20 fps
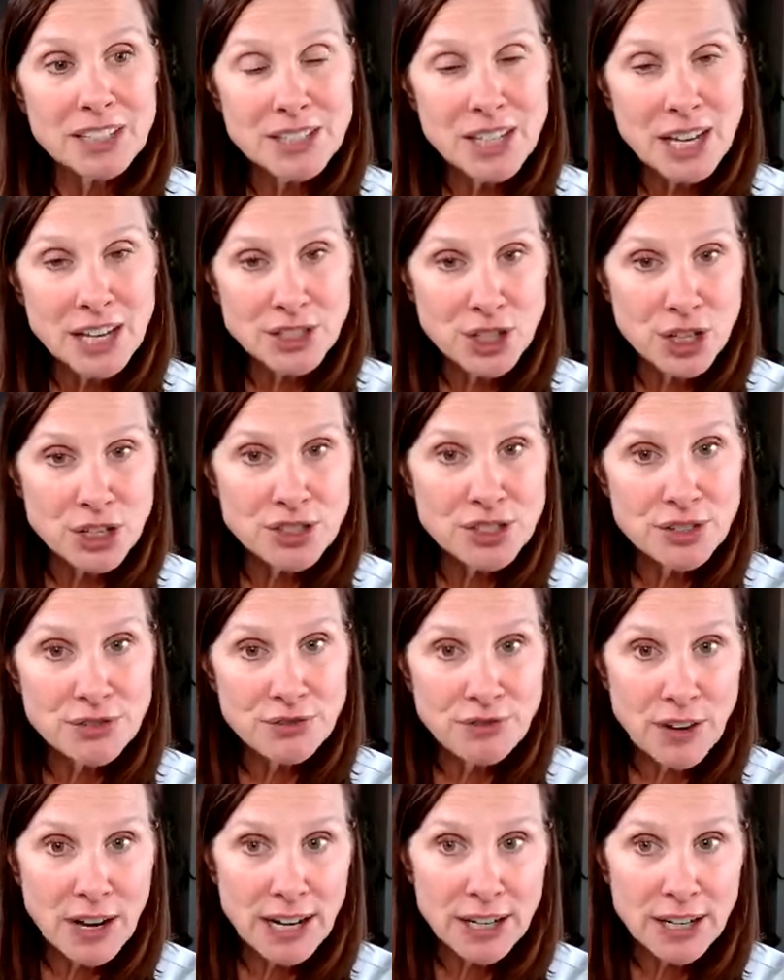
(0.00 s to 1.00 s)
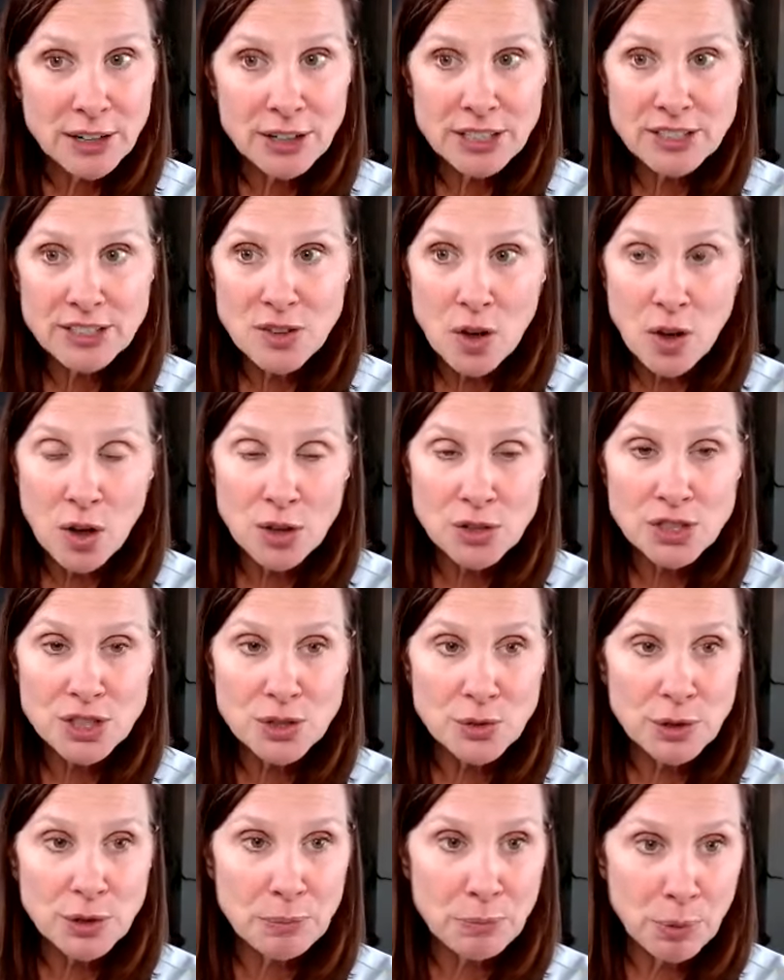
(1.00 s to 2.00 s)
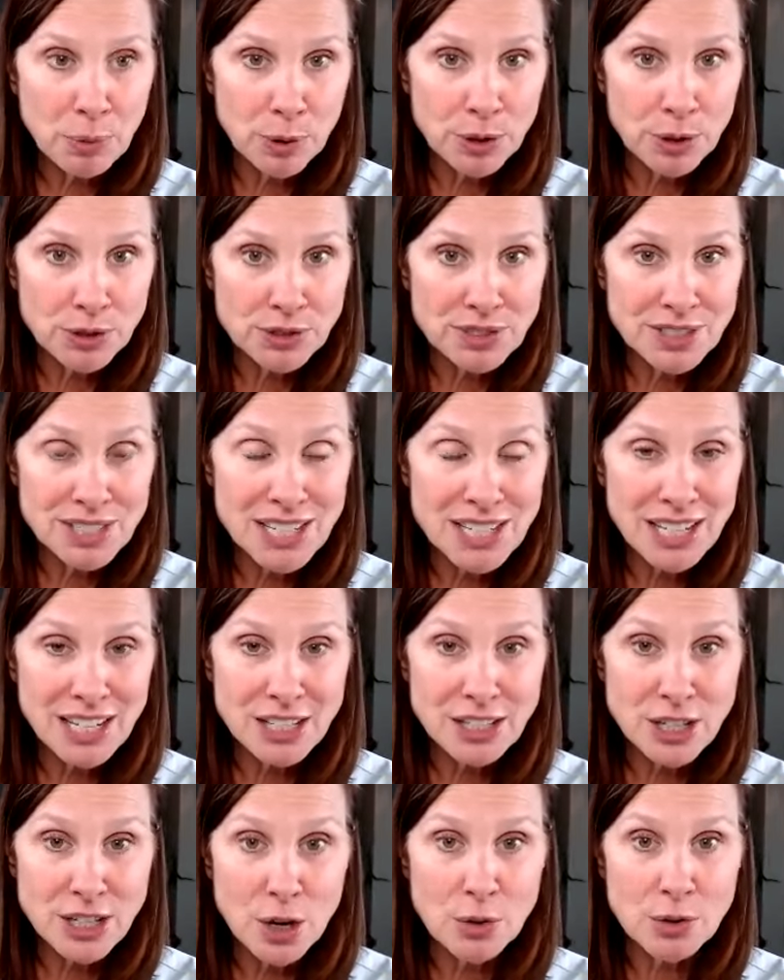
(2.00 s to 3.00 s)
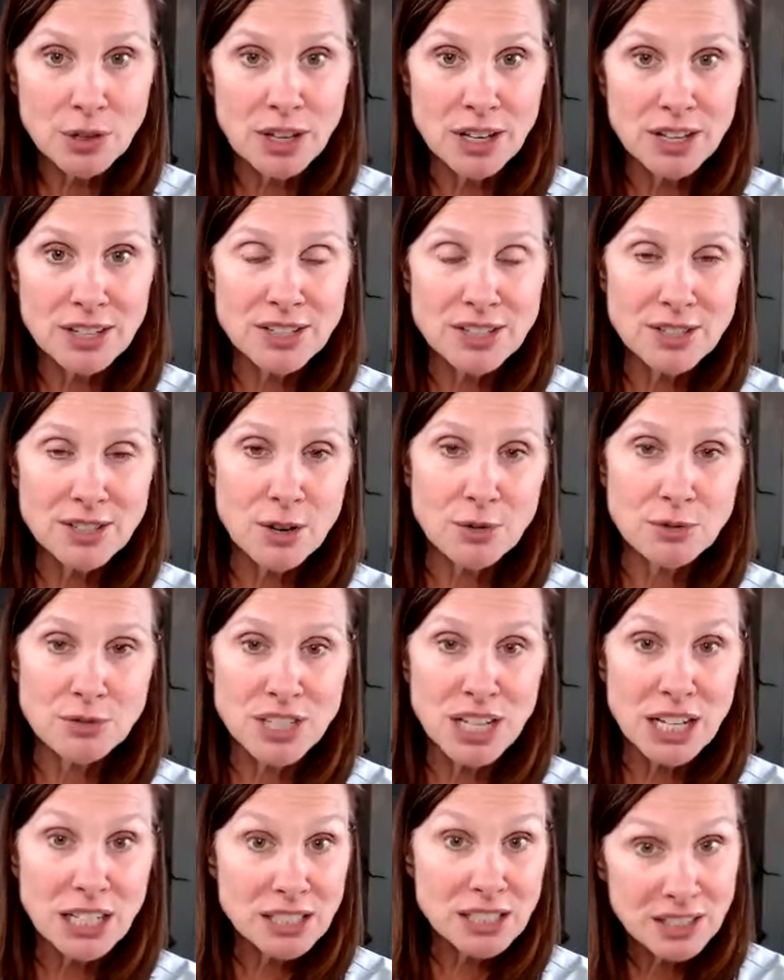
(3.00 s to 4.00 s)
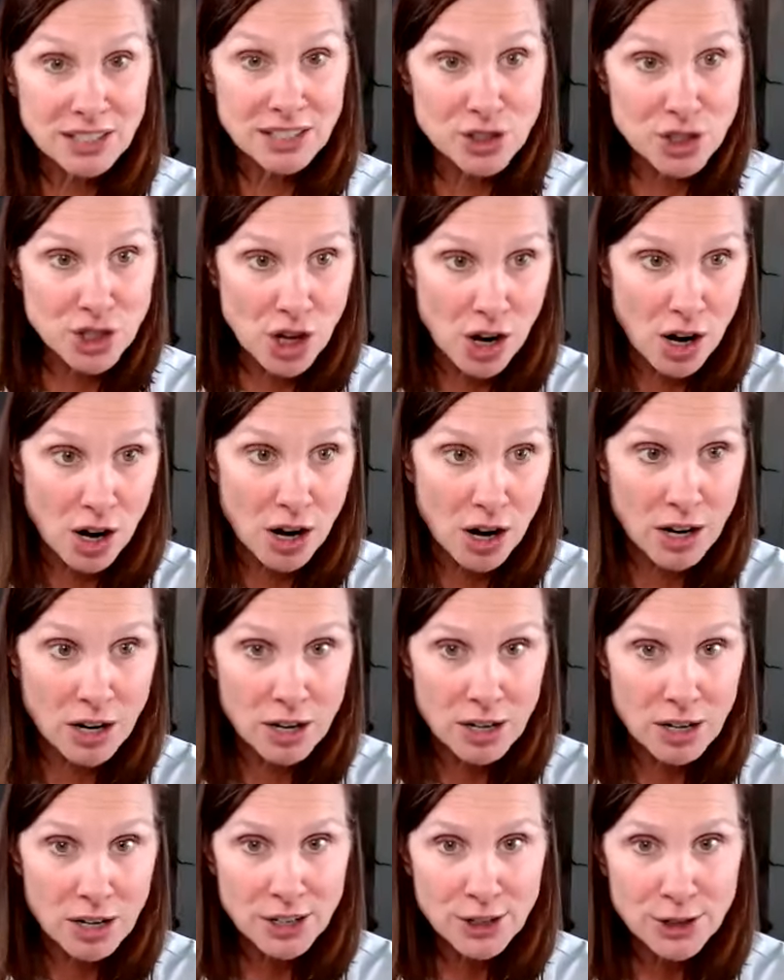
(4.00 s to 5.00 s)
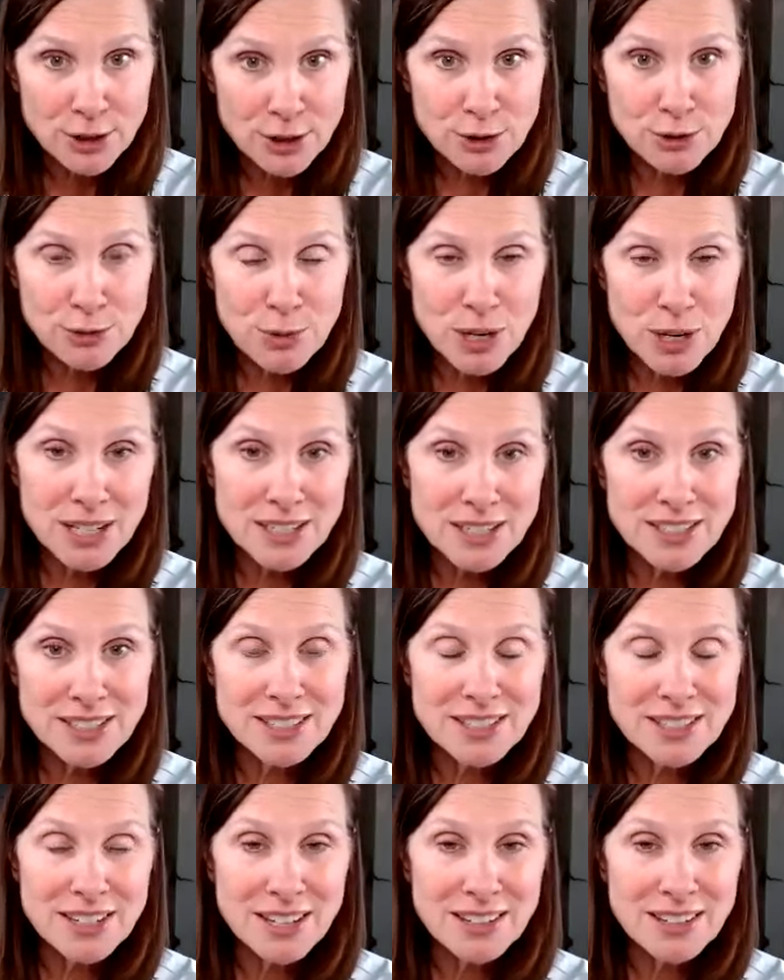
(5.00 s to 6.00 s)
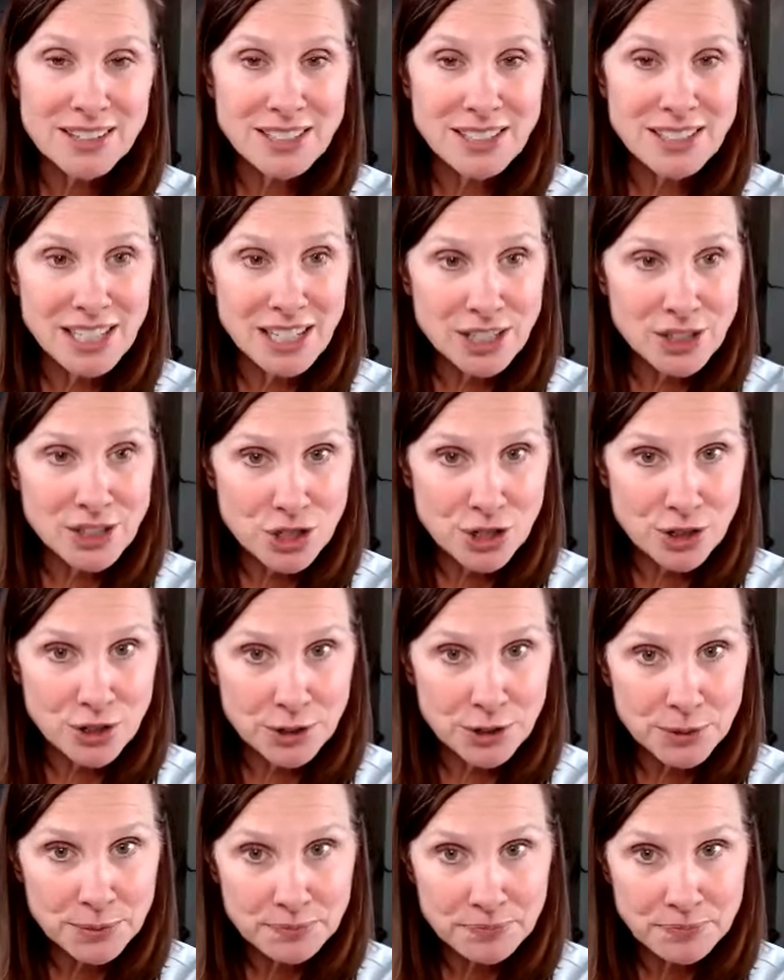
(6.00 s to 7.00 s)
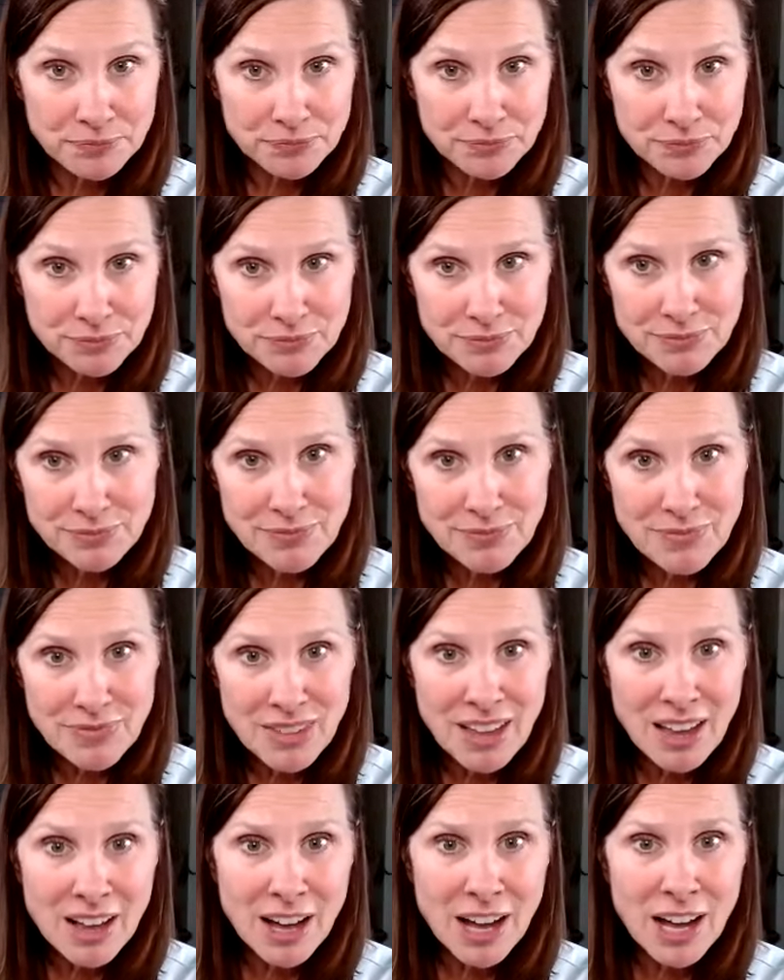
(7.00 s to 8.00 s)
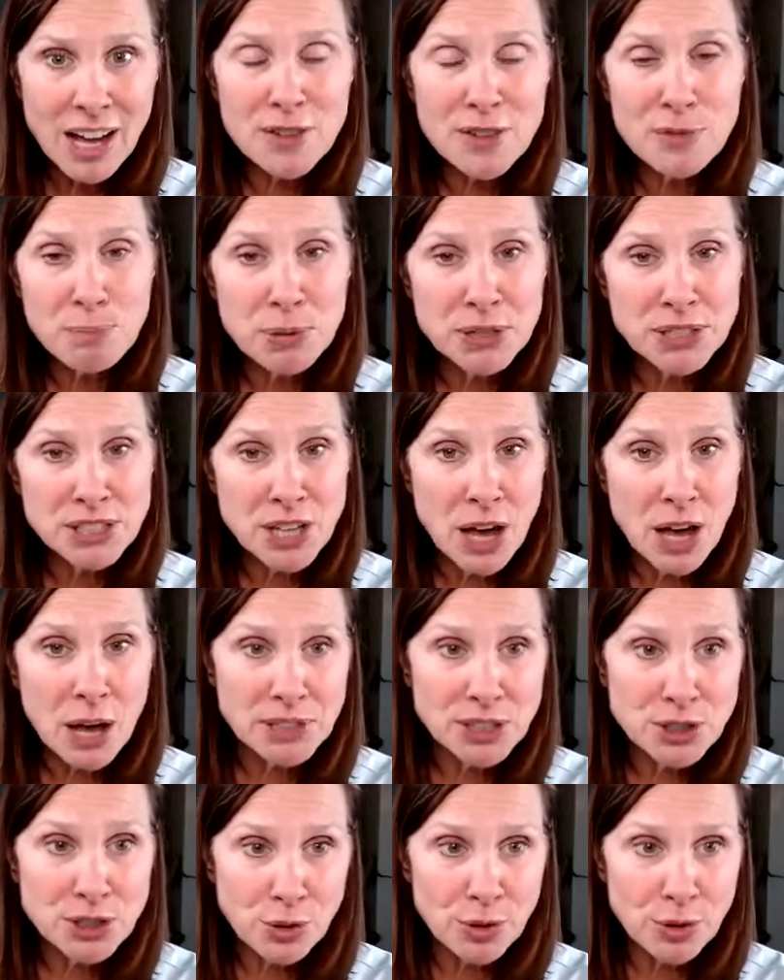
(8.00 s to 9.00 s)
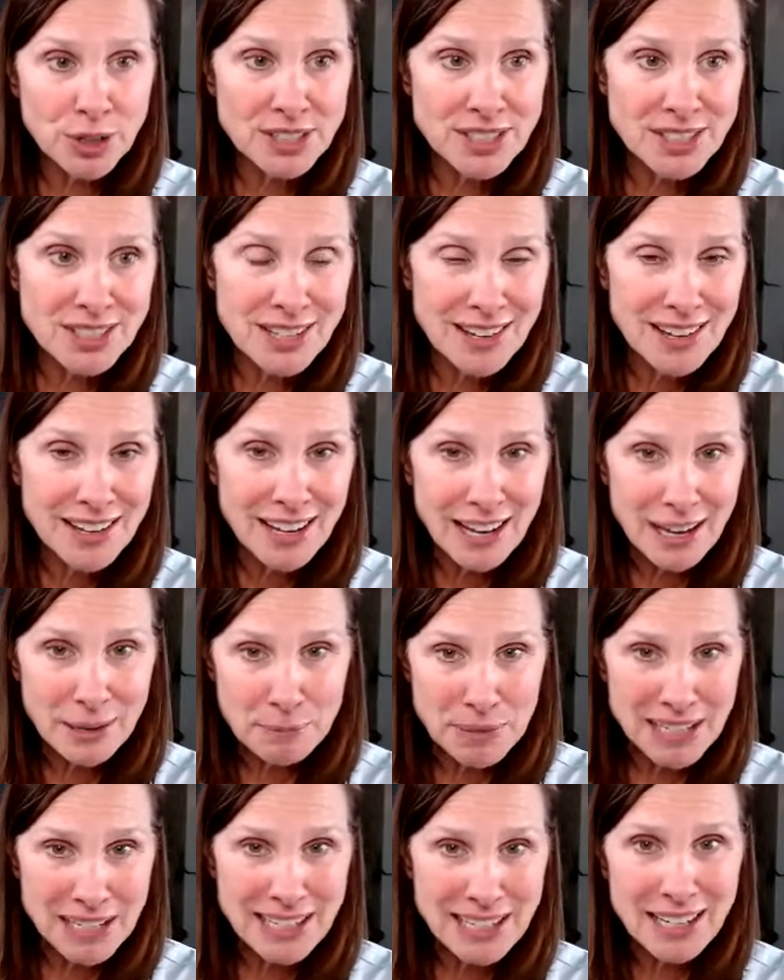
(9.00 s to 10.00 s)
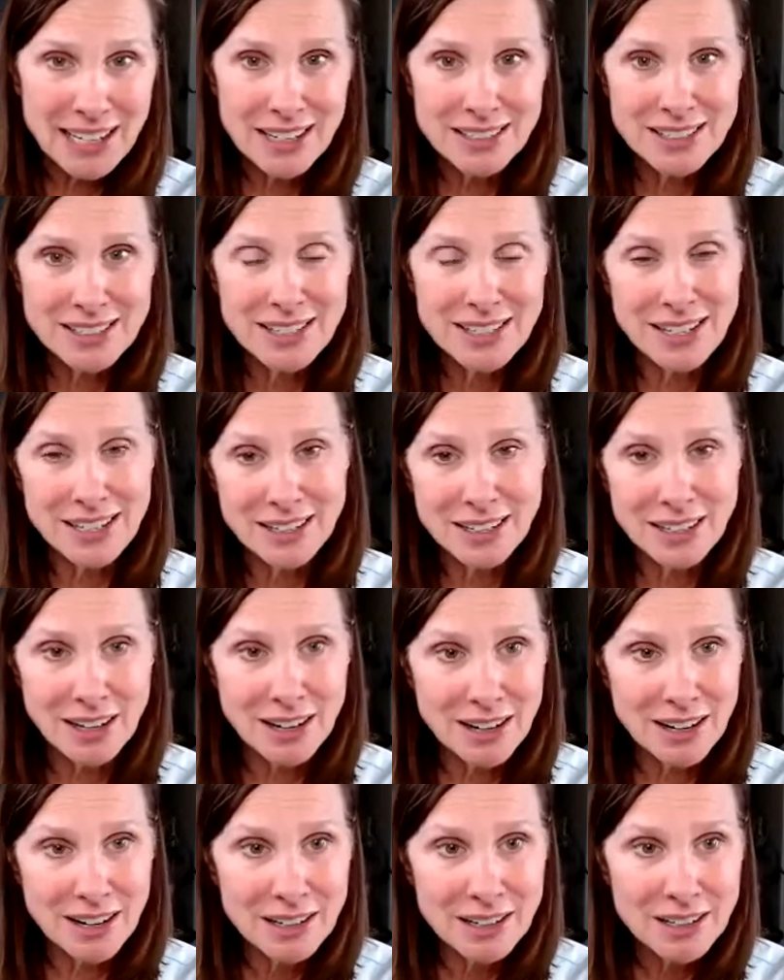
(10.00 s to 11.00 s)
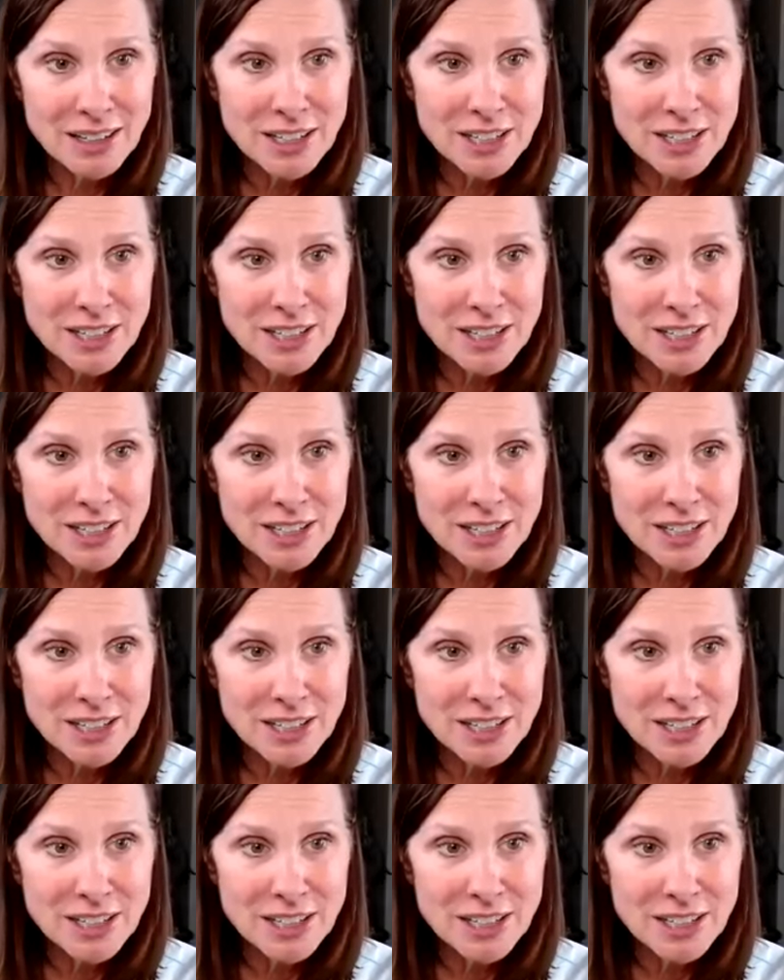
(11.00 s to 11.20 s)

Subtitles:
digestive fire is also important in yoga. So Deskachar, who was the teacher of Pattabhi Jois and BKS Iyengar.